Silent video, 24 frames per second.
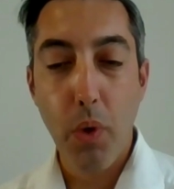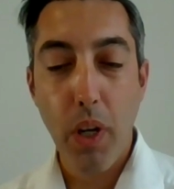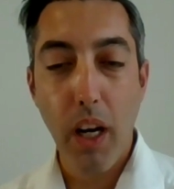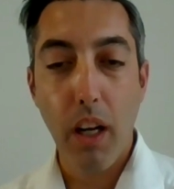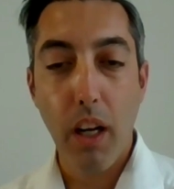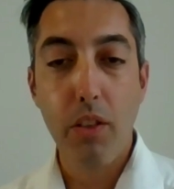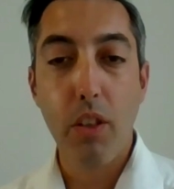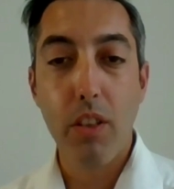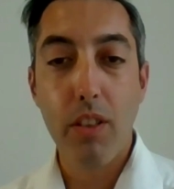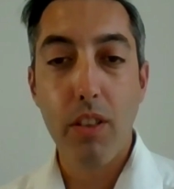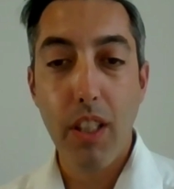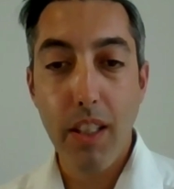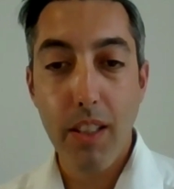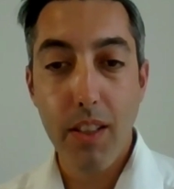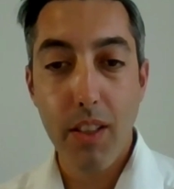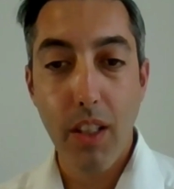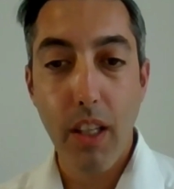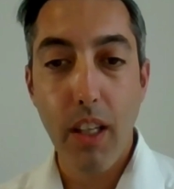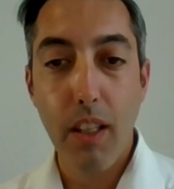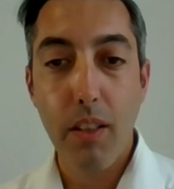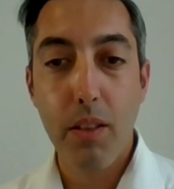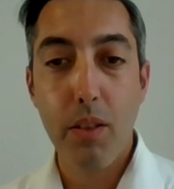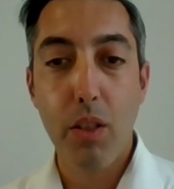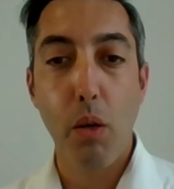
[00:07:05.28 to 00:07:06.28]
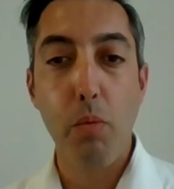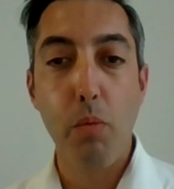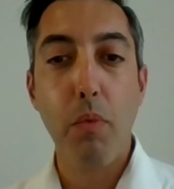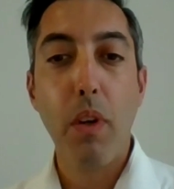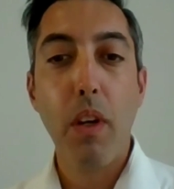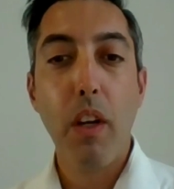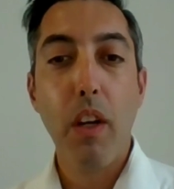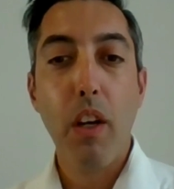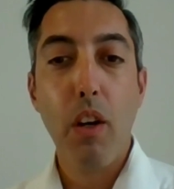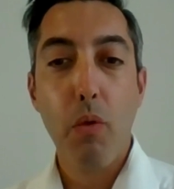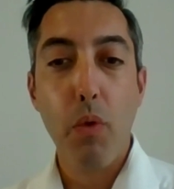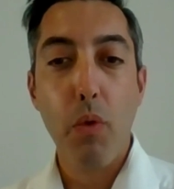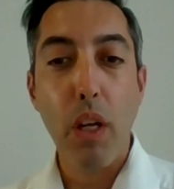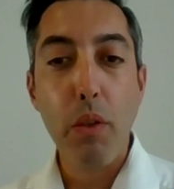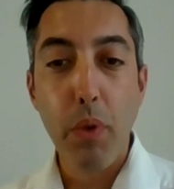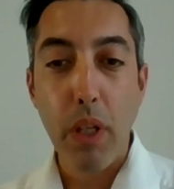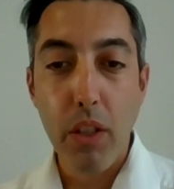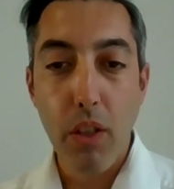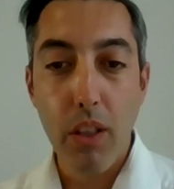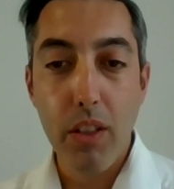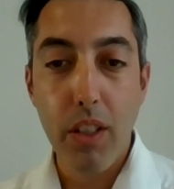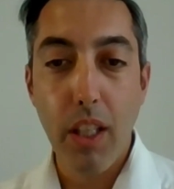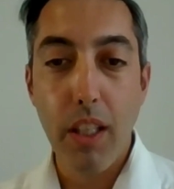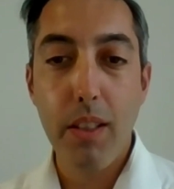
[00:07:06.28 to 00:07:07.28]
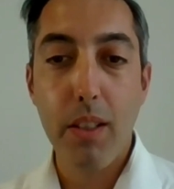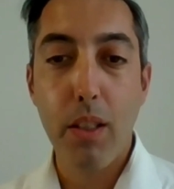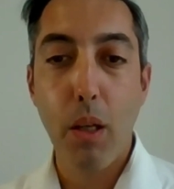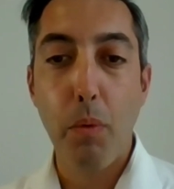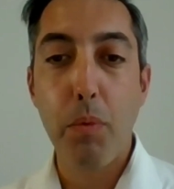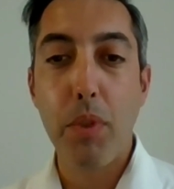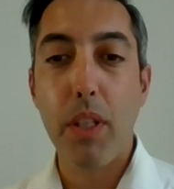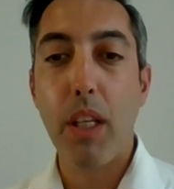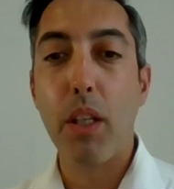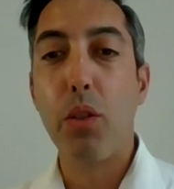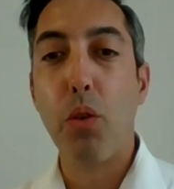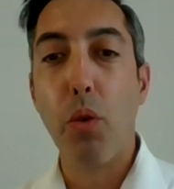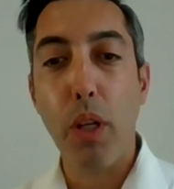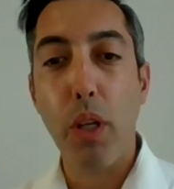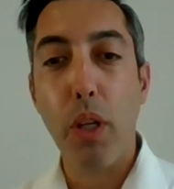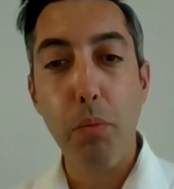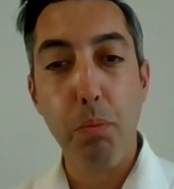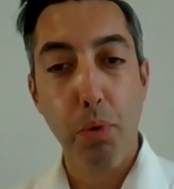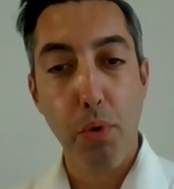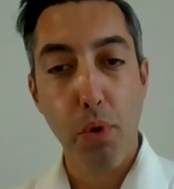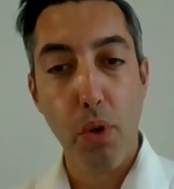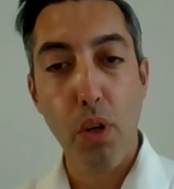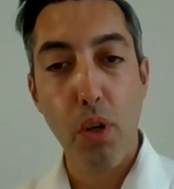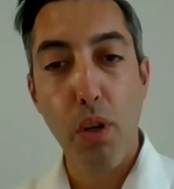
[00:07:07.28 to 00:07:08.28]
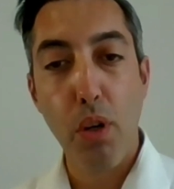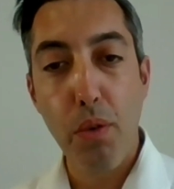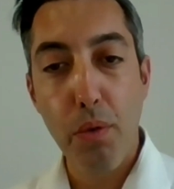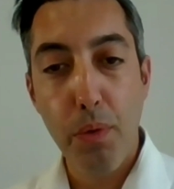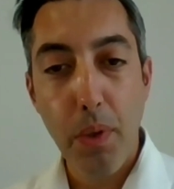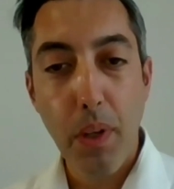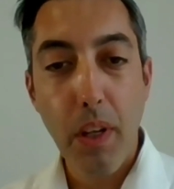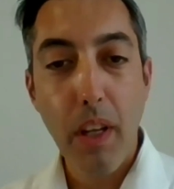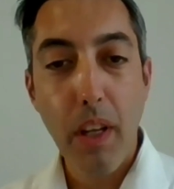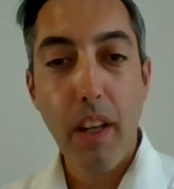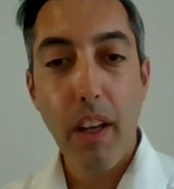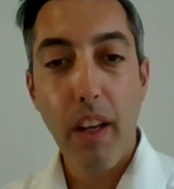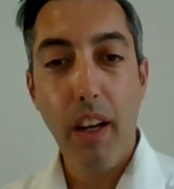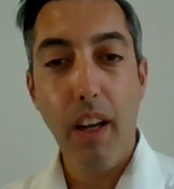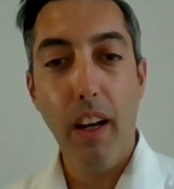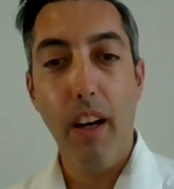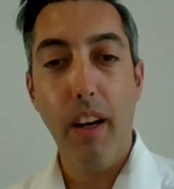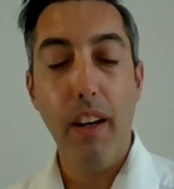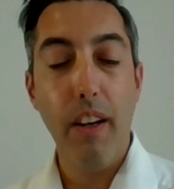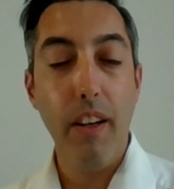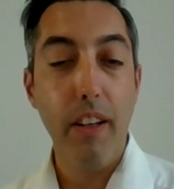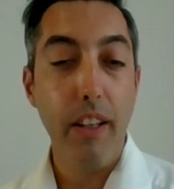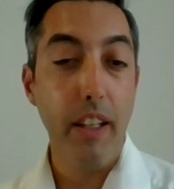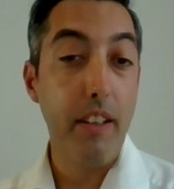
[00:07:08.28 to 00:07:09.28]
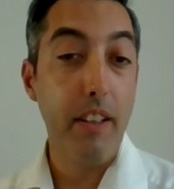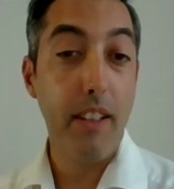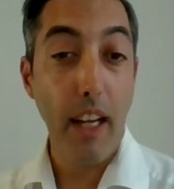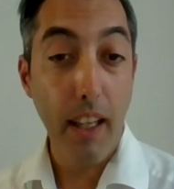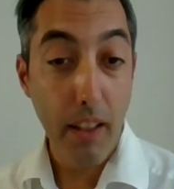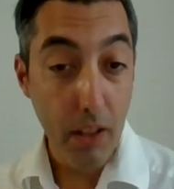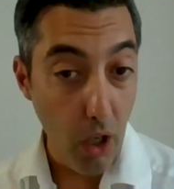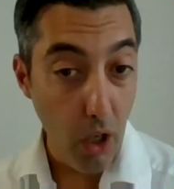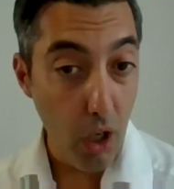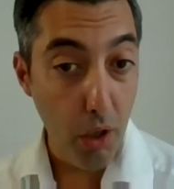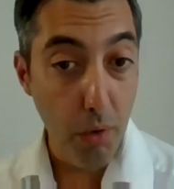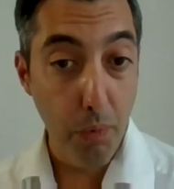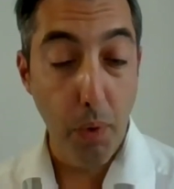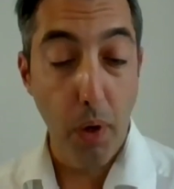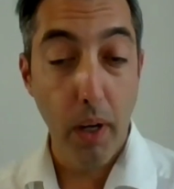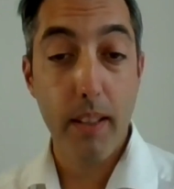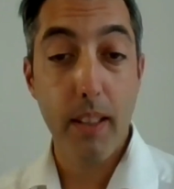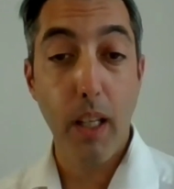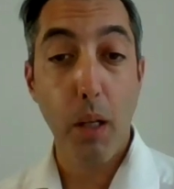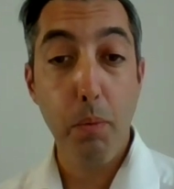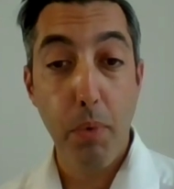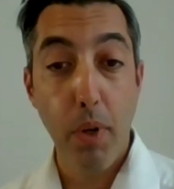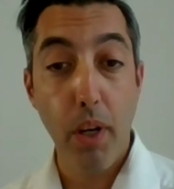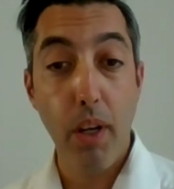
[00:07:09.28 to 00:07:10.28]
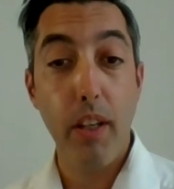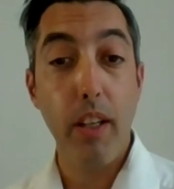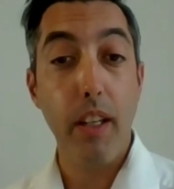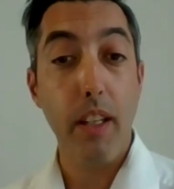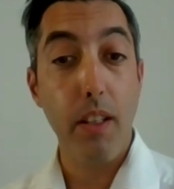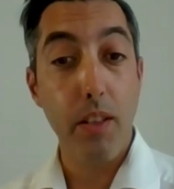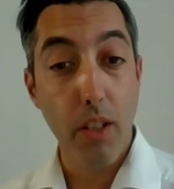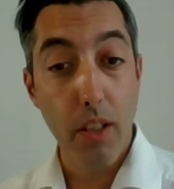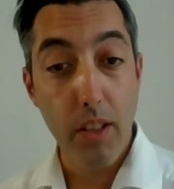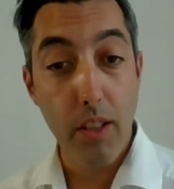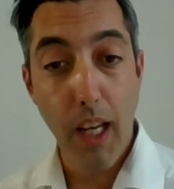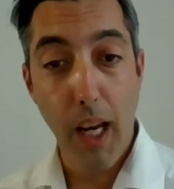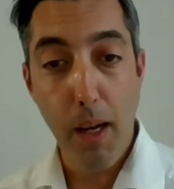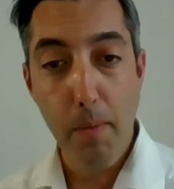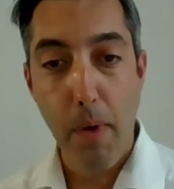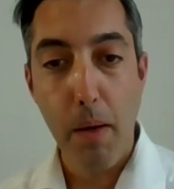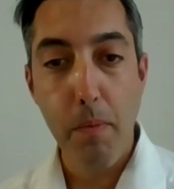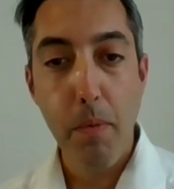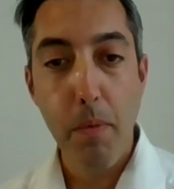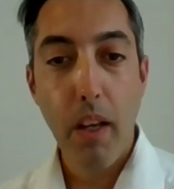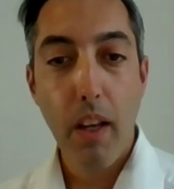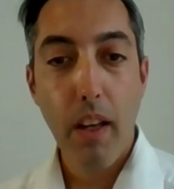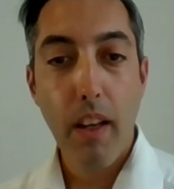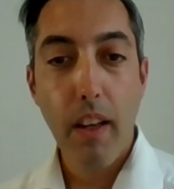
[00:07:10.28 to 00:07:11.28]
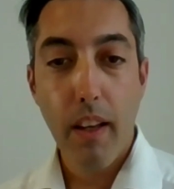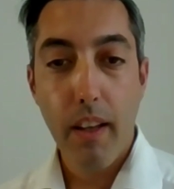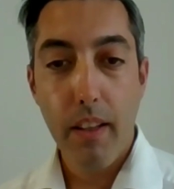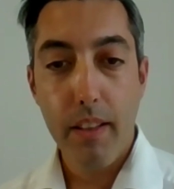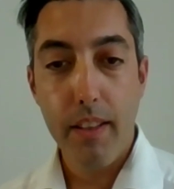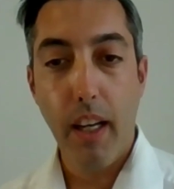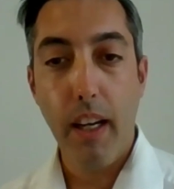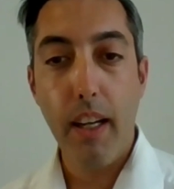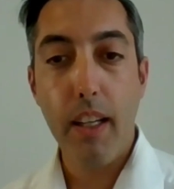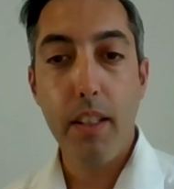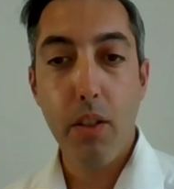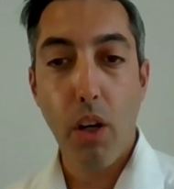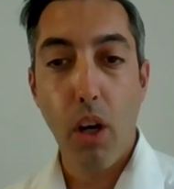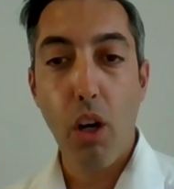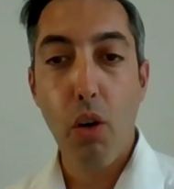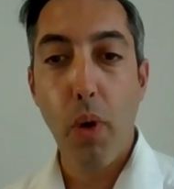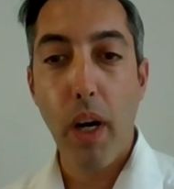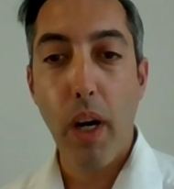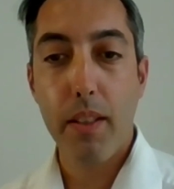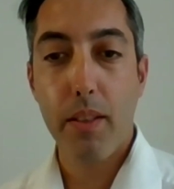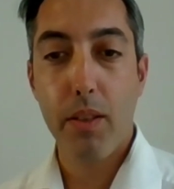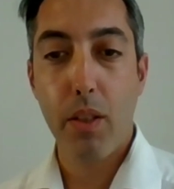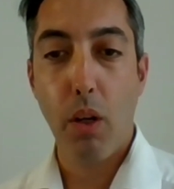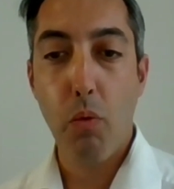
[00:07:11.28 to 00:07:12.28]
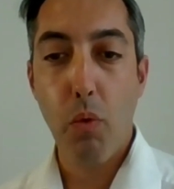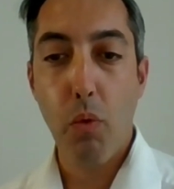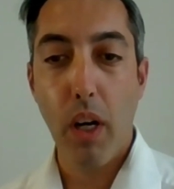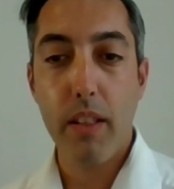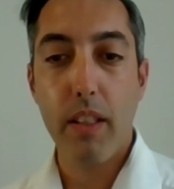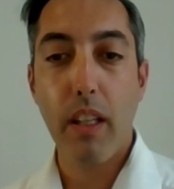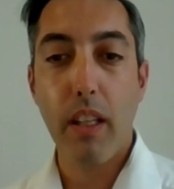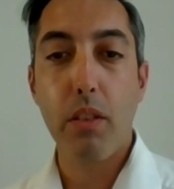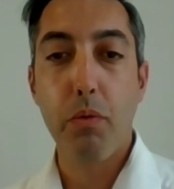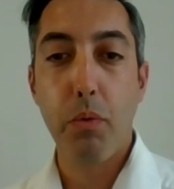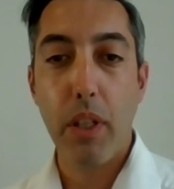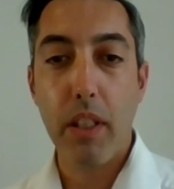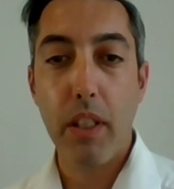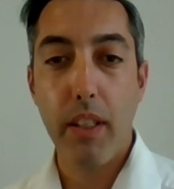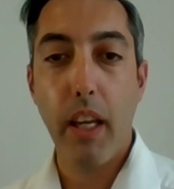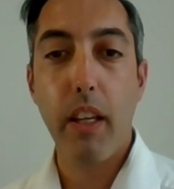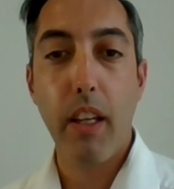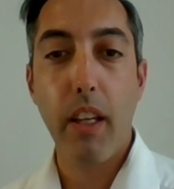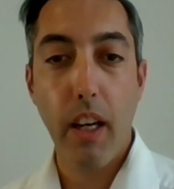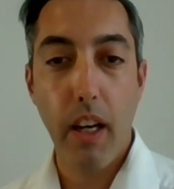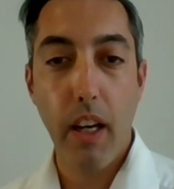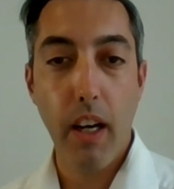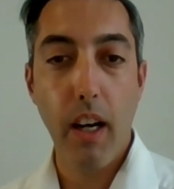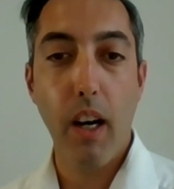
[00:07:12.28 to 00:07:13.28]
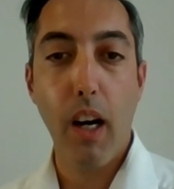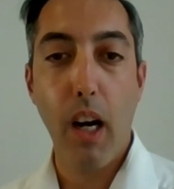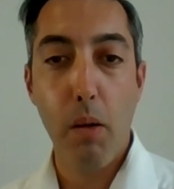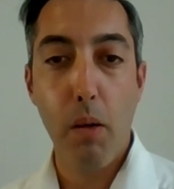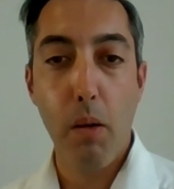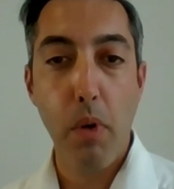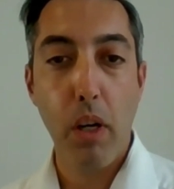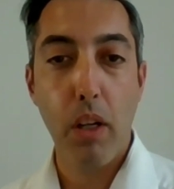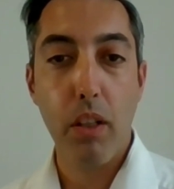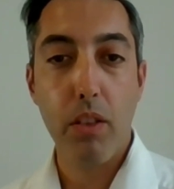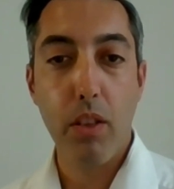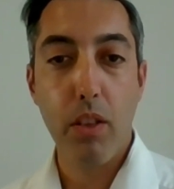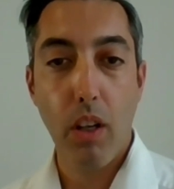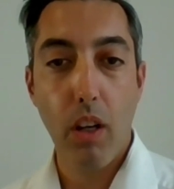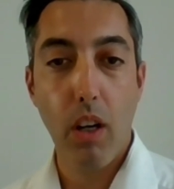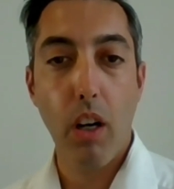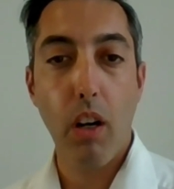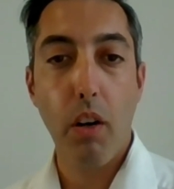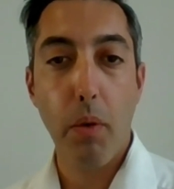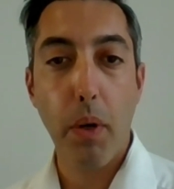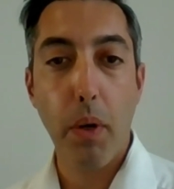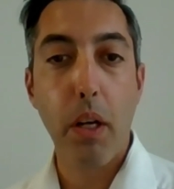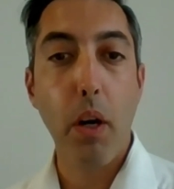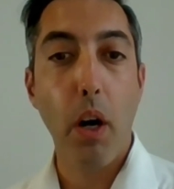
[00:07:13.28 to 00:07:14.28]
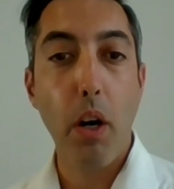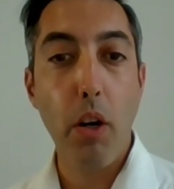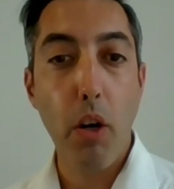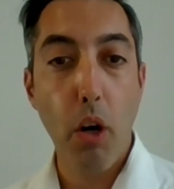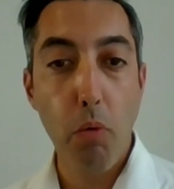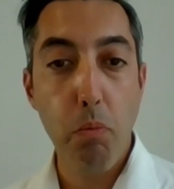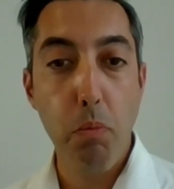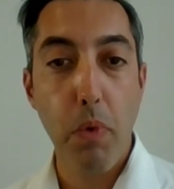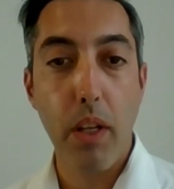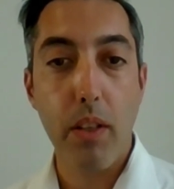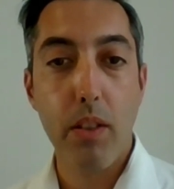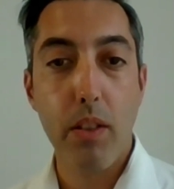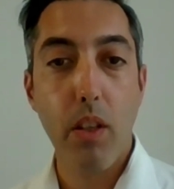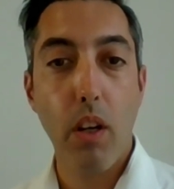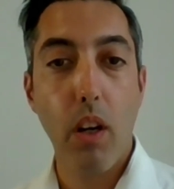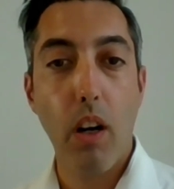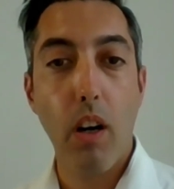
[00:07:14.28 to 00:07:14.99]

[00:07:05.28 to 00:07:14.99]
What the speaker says: we are noticing. So when we notice something to improve, in TechDoc, for example, in the DMM, there is always someone that will take care about our requirements.